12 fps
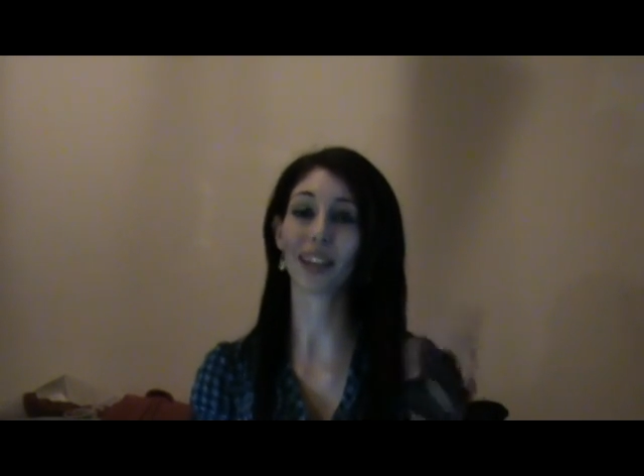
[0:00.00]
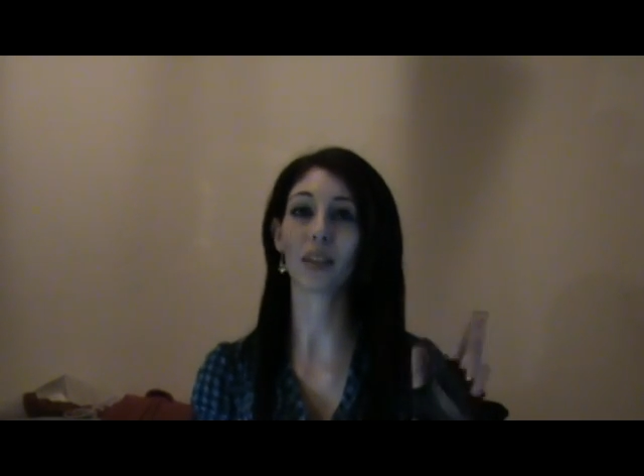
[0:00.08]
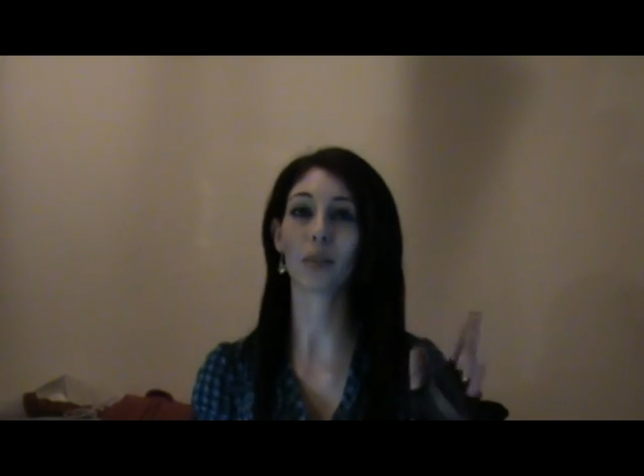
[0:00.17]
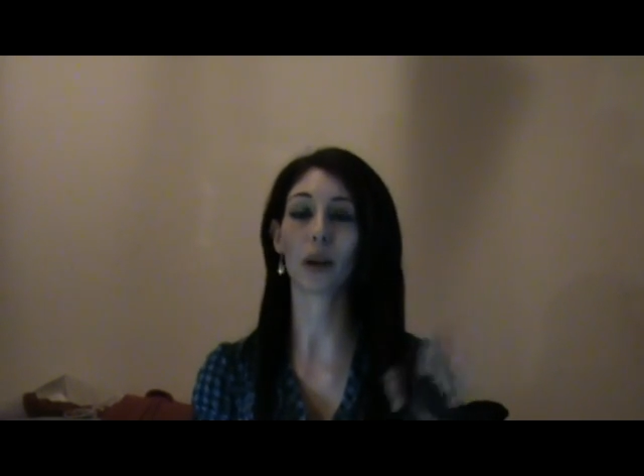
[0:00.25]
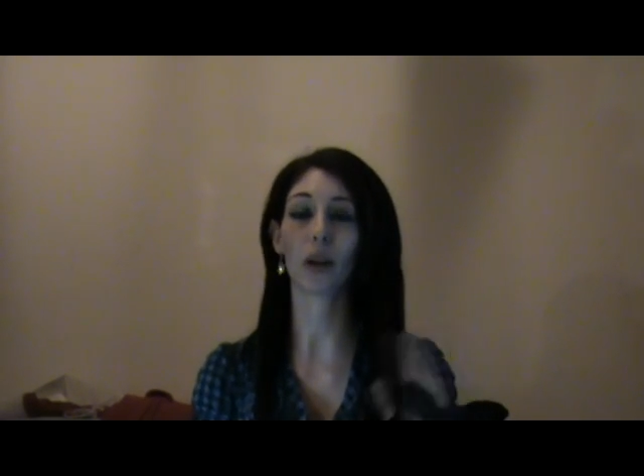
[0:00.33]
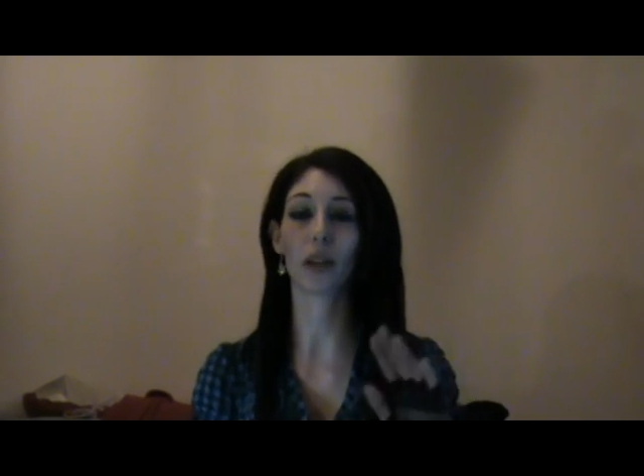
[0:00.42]

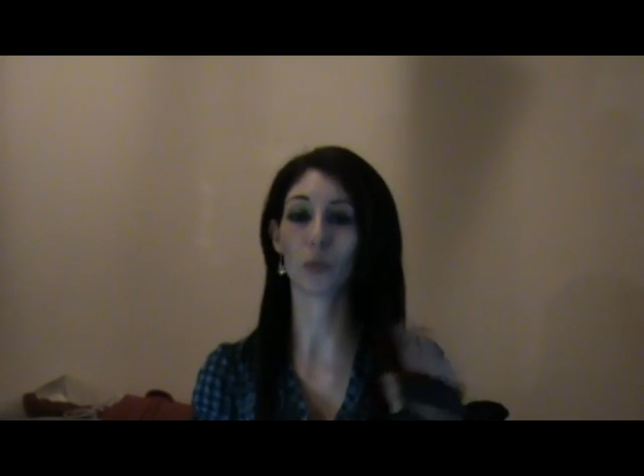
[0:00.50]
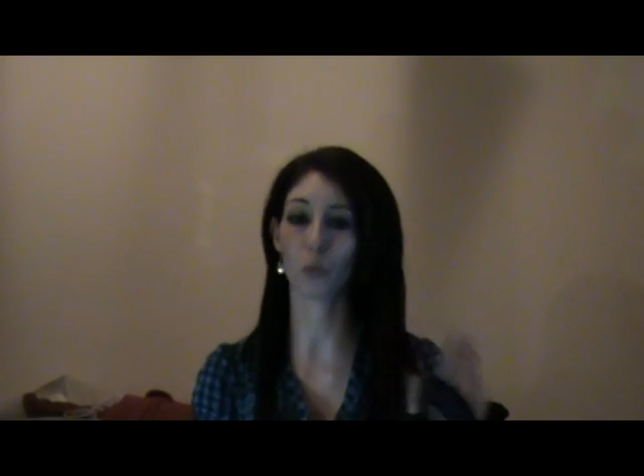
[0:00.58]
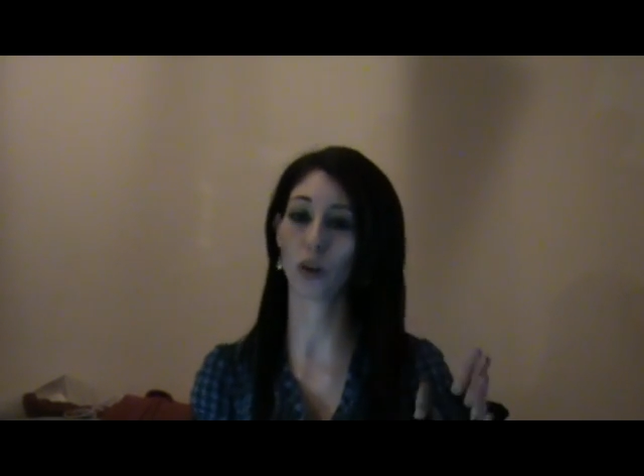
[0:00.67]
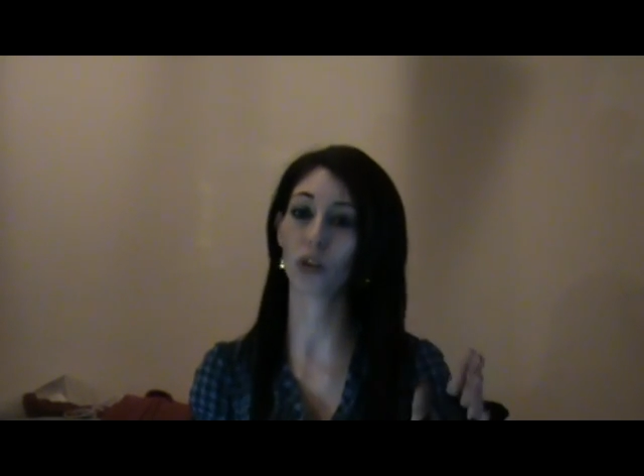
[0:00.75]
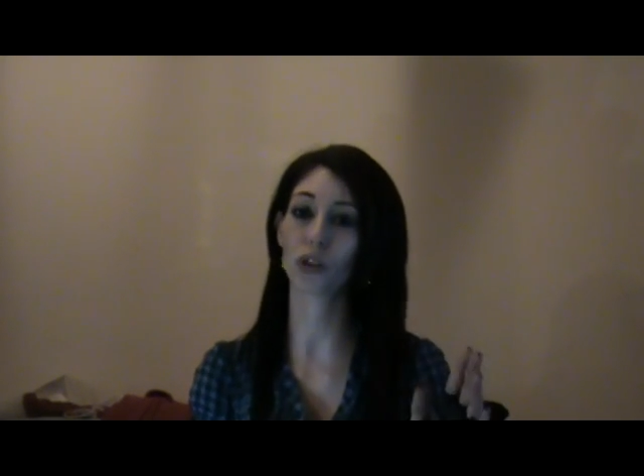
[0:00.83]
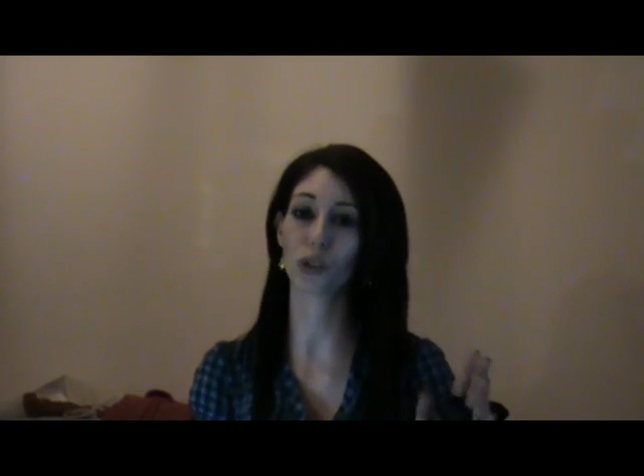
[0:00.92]
them out in
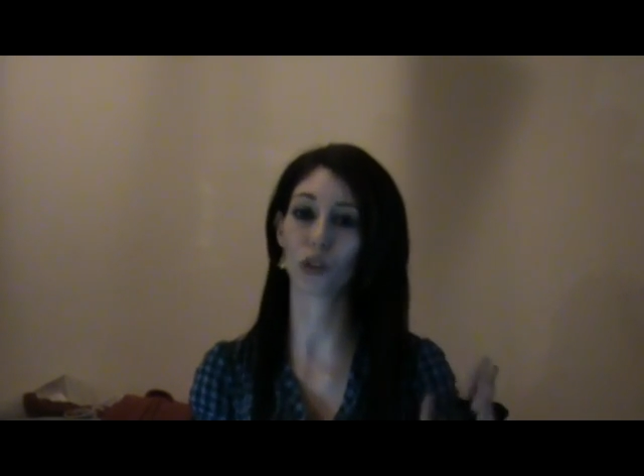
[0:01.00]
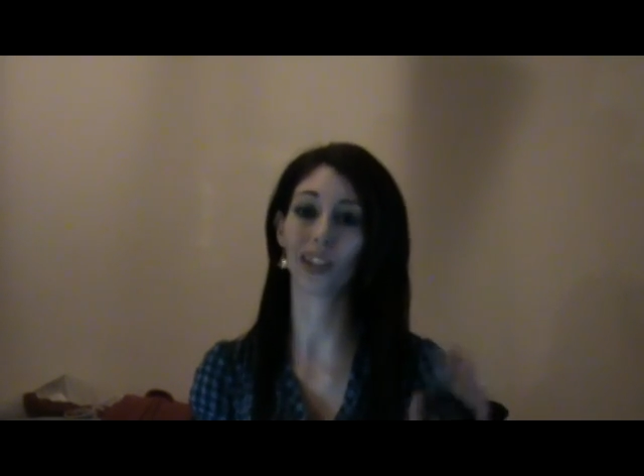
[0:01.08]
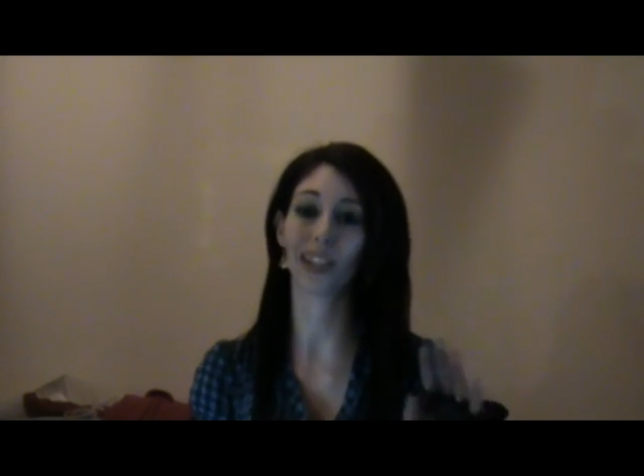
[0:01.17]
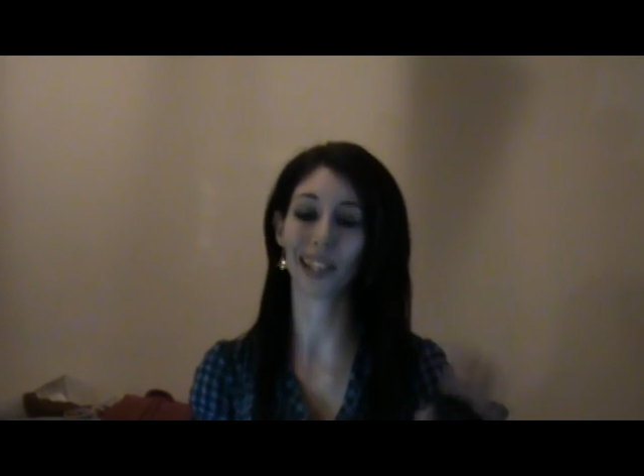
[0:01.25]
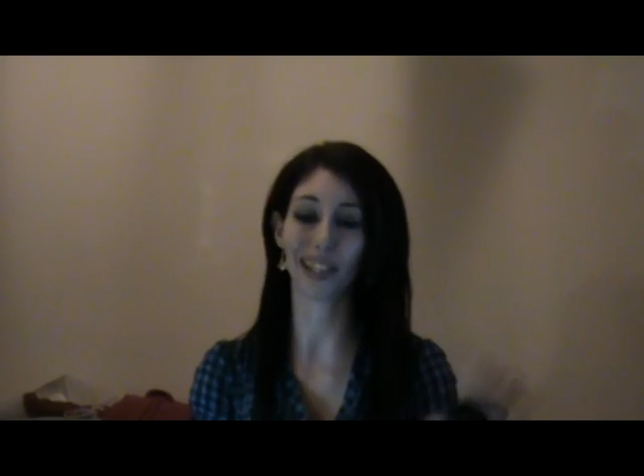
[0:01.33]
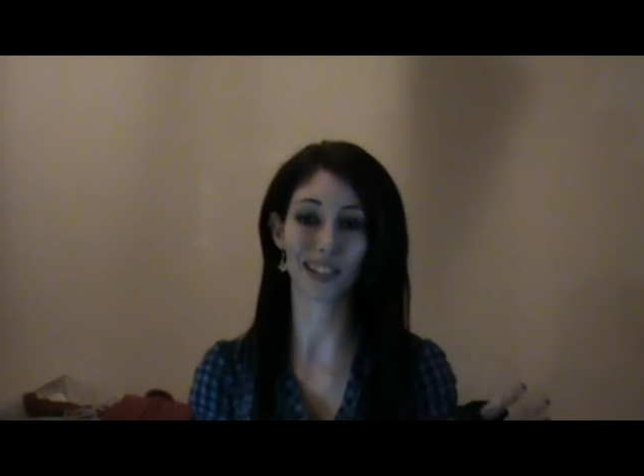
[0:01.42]
one shot
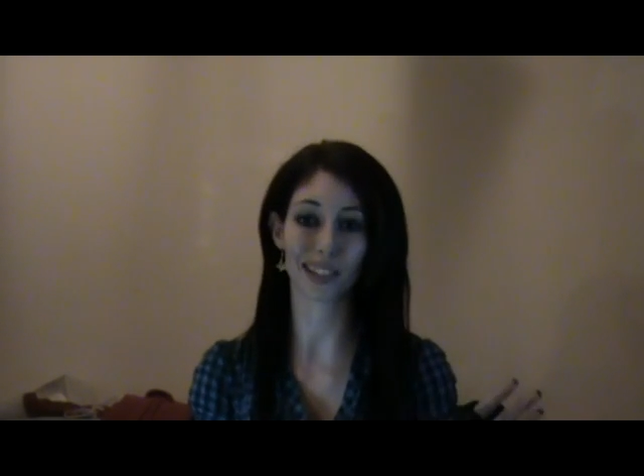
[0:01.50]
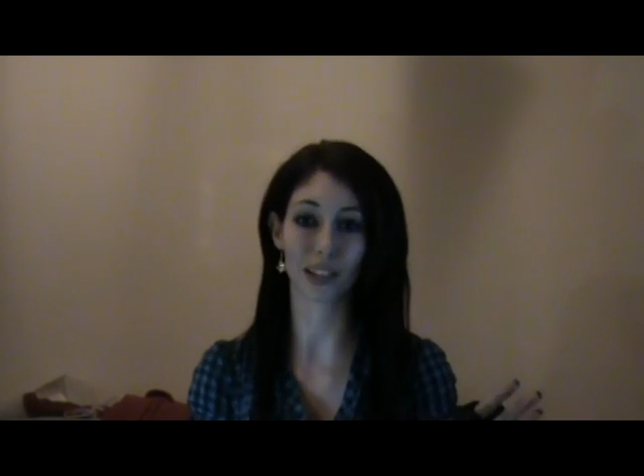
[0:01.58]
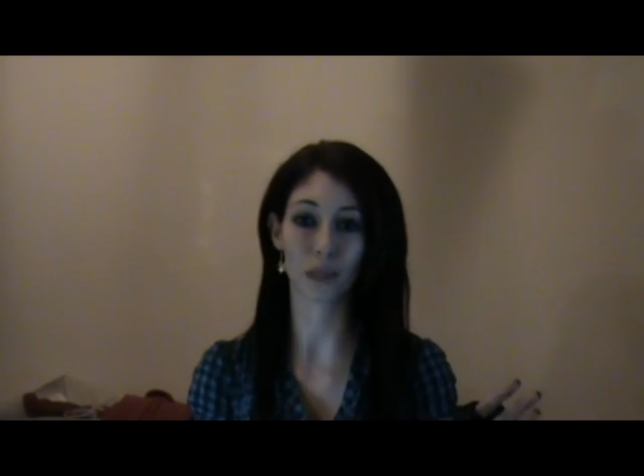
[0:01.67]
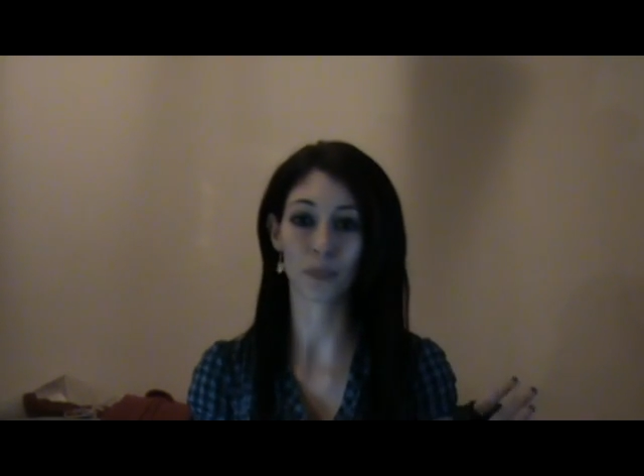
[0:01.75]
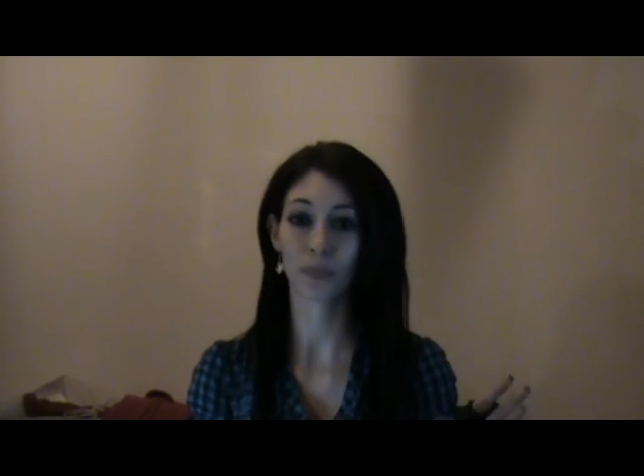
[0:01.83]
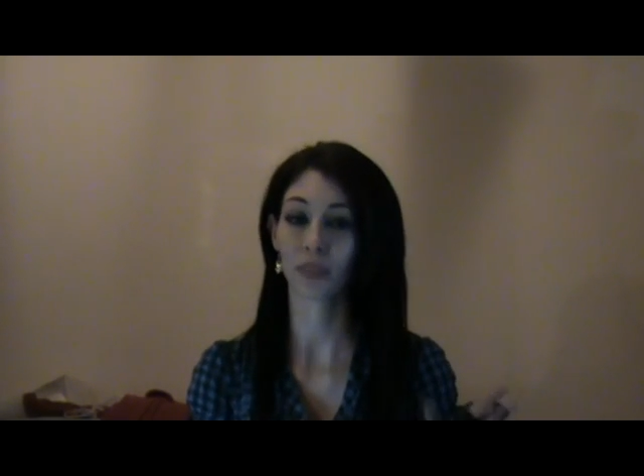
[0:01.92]
easy.